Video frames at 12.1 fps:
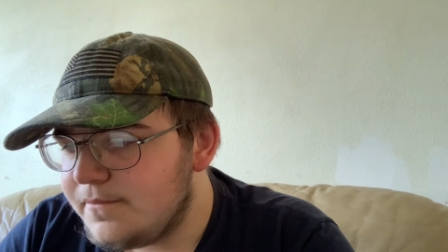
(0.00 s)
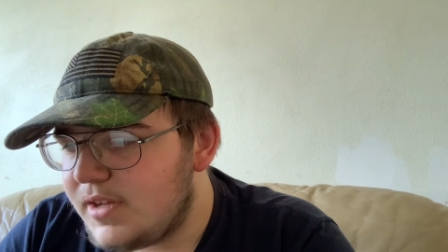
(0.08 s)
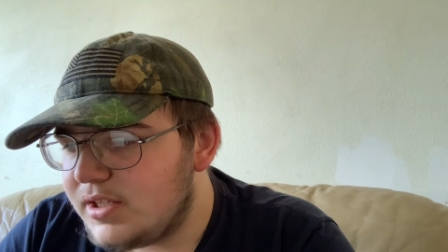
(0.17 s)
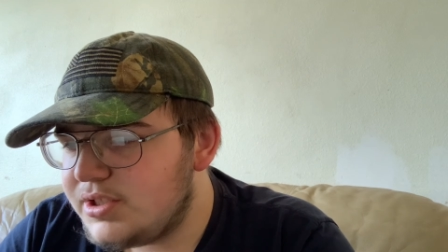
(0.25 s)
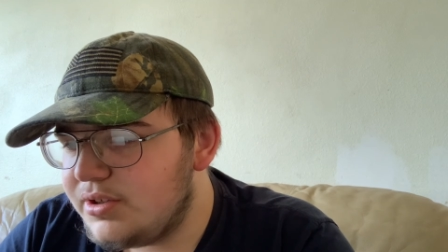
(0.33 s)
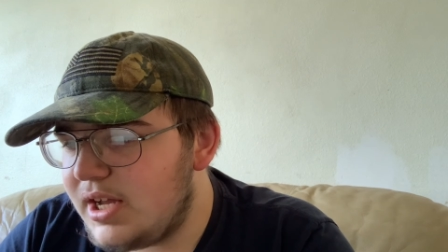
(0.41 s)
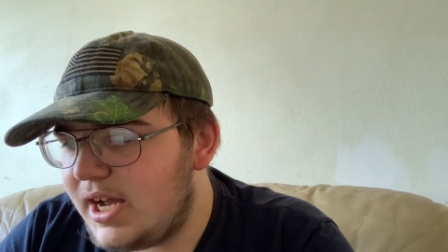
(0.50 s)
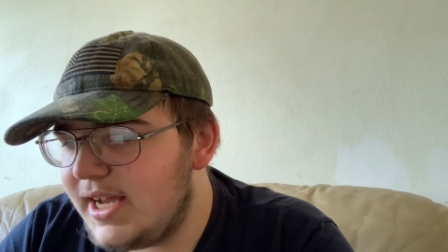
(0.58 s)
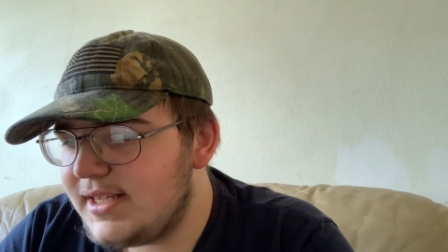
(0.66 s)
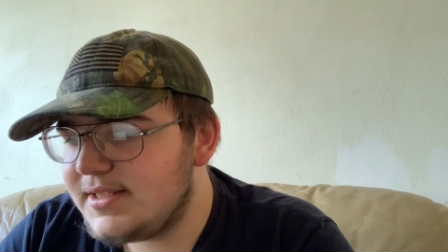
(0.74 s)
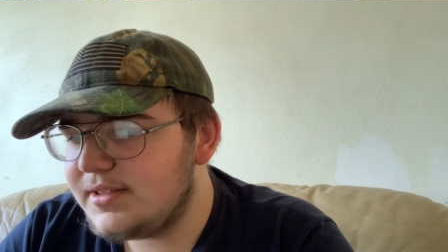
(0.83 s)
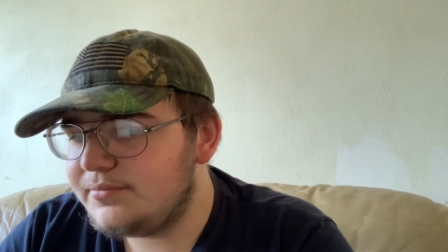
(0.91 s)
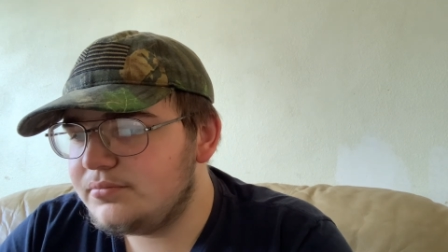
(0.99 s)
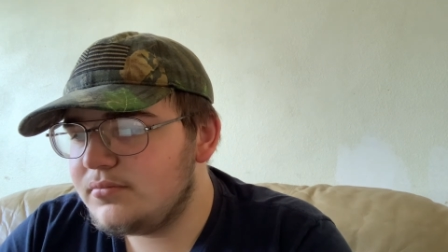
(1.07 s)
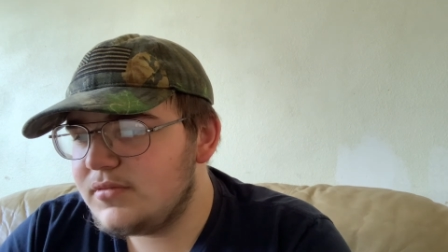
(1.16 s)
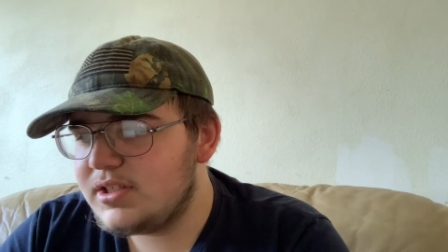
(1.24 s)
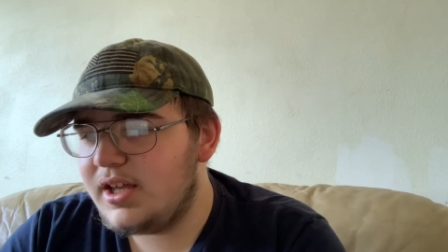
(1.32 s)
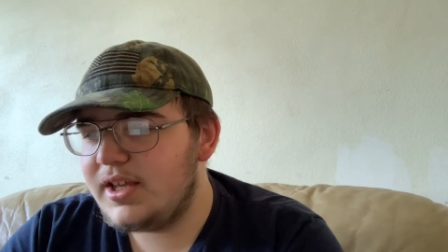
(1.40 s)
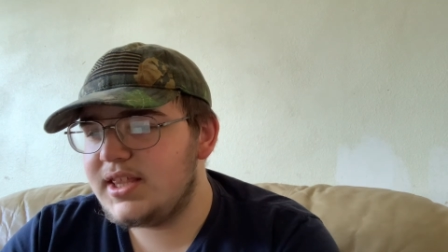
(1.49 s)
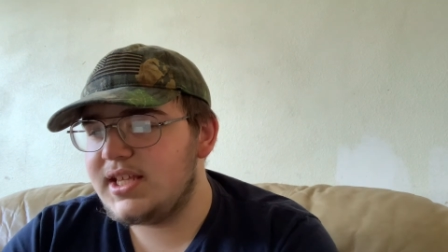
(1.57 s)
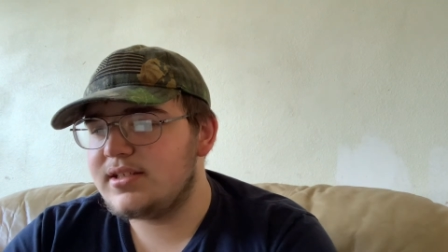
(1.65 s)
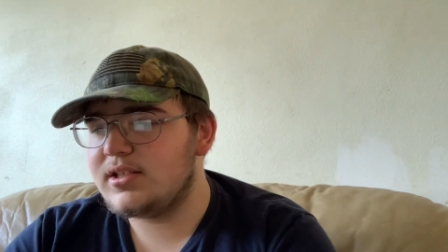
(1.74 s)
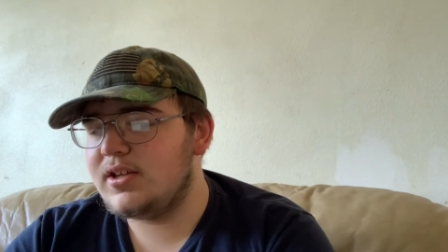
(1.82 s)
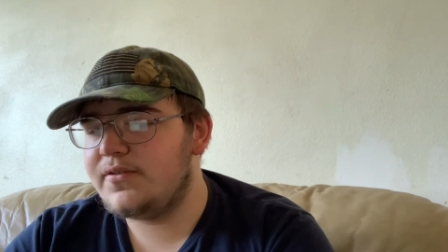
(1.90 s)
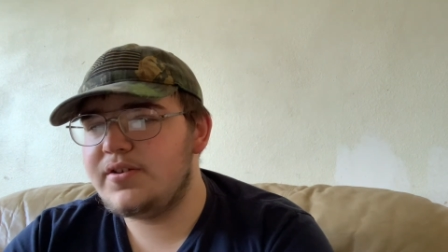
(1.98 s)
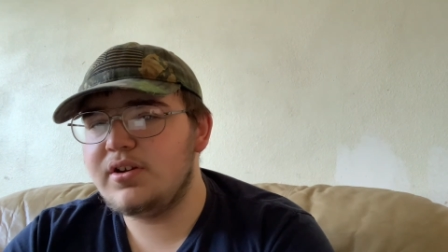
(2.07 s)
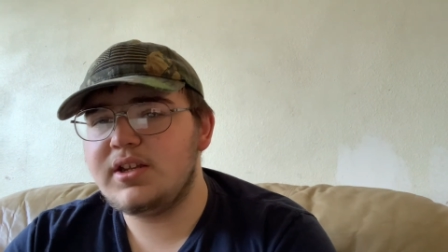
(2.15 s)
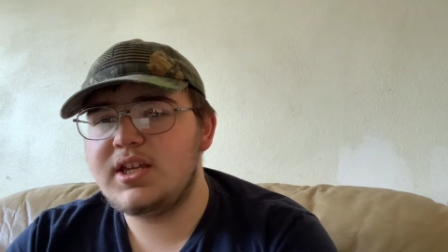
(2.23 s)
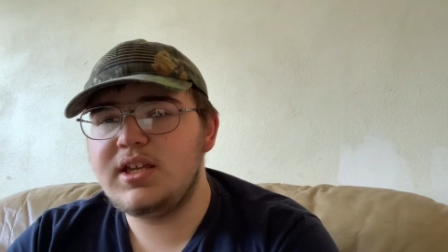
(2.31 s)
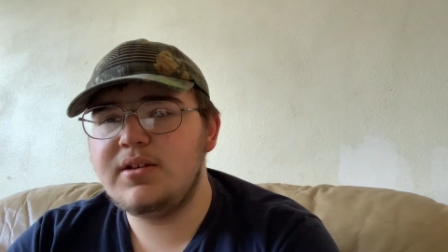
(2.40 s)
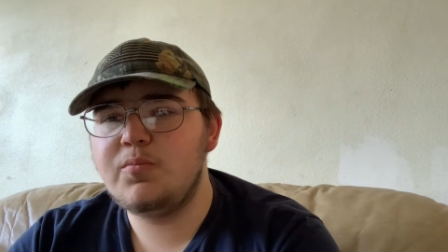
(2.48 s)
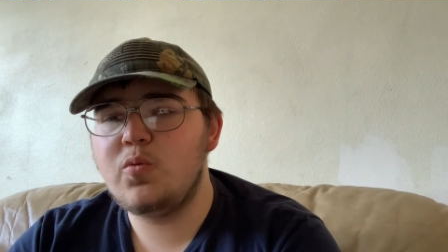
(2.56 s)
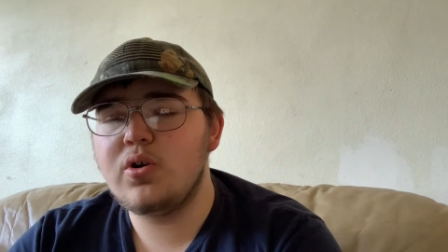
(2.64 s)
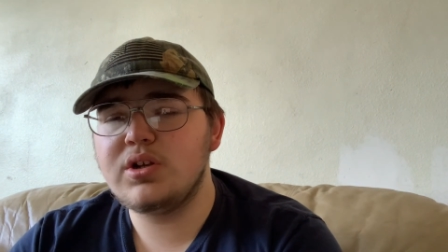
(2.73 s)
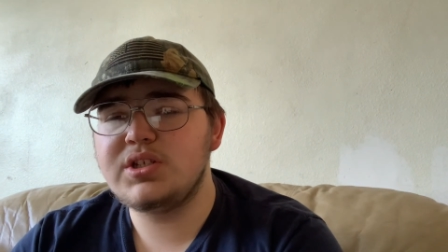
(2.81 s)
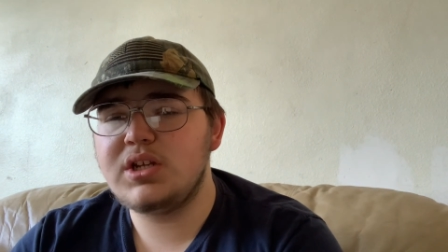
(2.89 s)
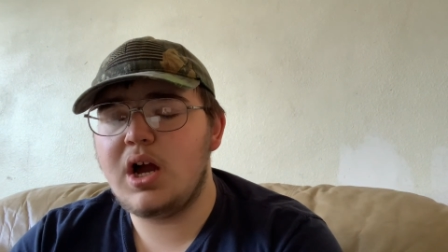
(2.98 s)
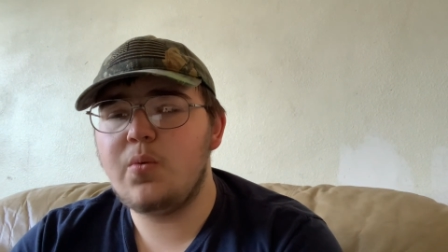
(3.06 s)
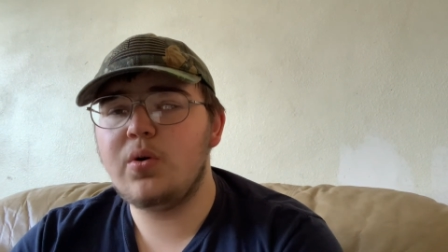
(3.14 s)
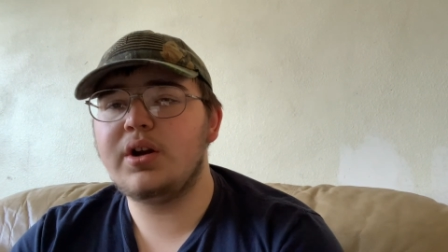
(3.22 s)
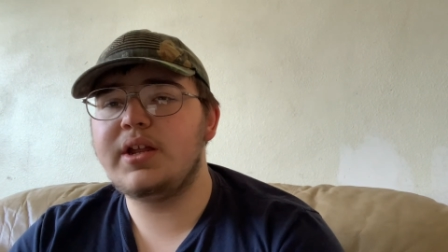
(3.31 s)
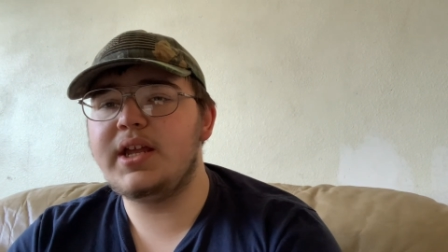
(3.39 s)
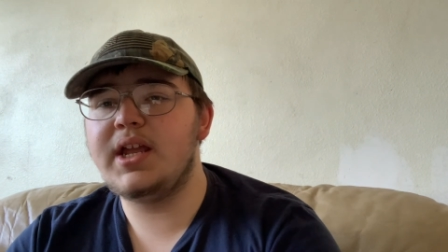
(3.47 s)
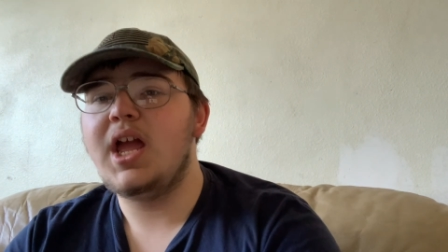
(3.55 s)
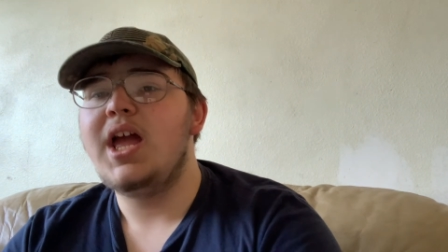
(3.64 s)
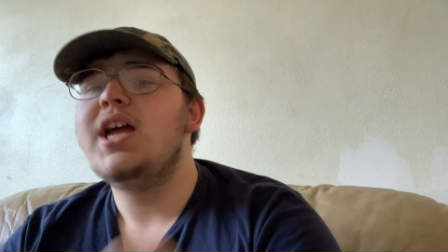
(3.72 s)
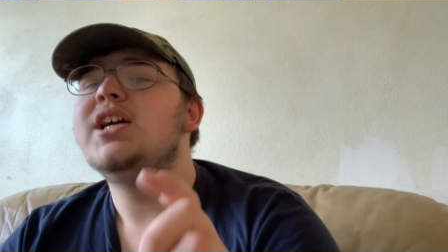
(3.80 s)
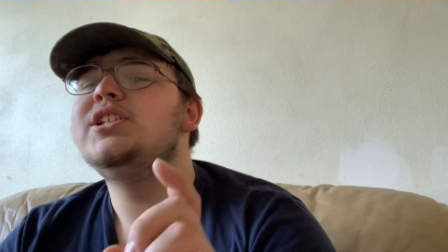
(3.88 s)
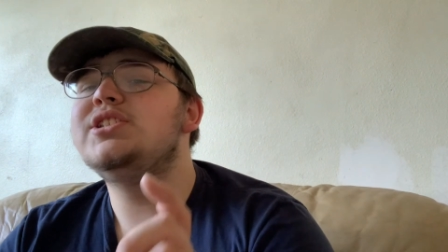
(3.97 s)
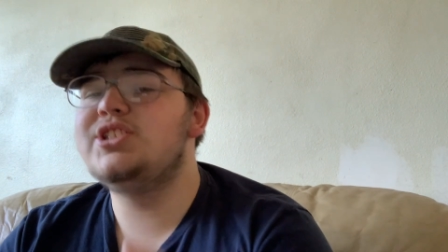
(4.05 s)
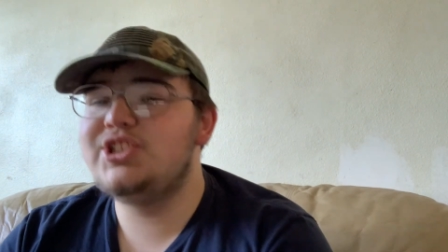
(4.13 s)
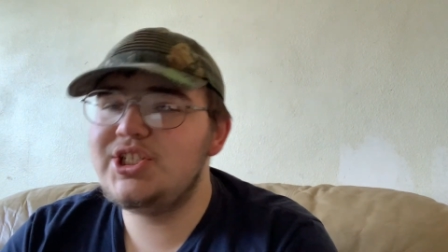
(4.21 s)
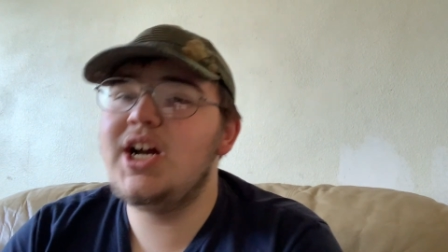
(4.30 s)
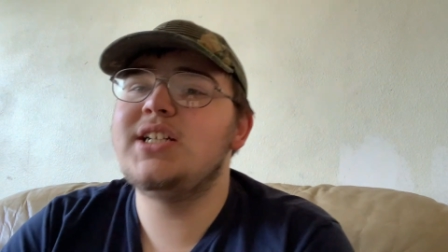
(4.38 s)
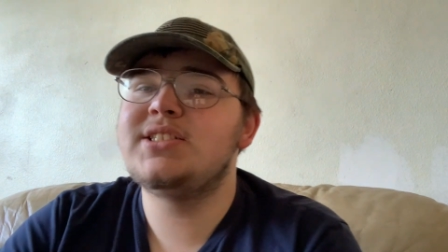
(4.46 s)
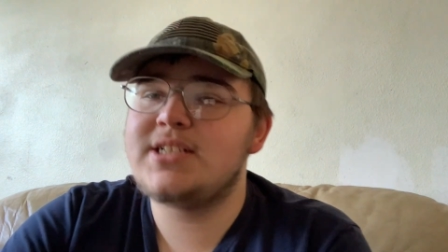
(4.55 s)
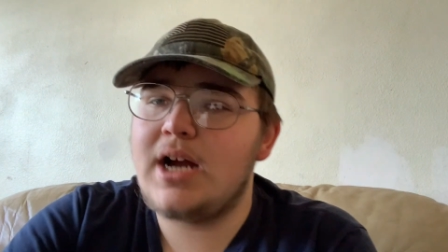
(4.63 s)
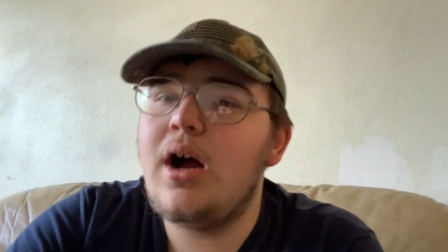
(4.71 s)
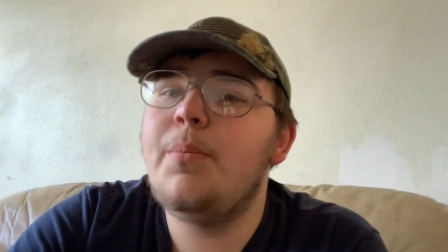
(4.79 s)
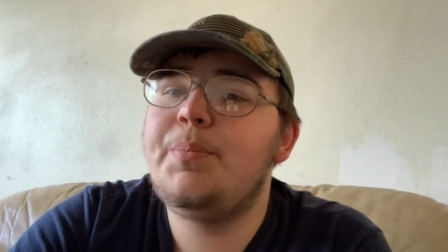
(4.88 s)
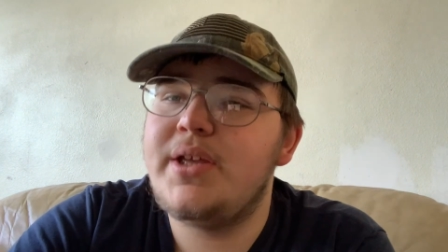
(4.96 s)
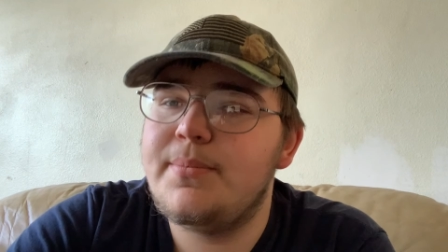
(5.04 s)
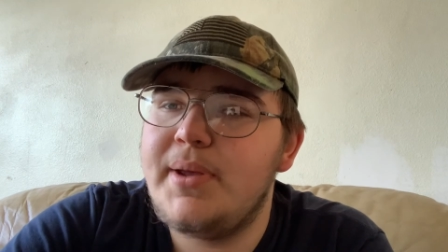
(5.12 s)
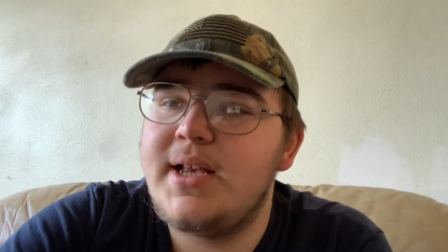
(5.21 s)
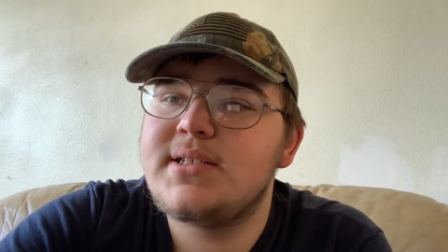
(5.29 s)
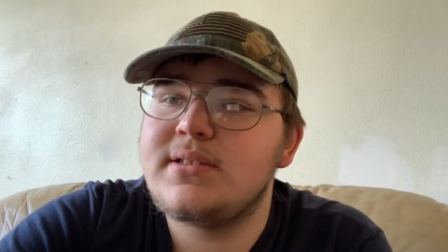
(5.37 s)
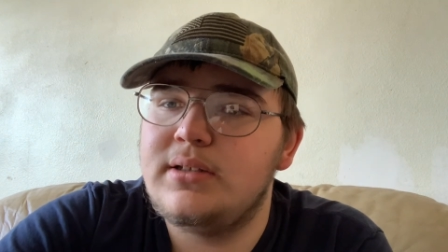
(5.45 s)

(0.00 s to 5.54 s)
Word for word: So, guys, I'm tell you this. If your keyboard's not working, just copy and paste the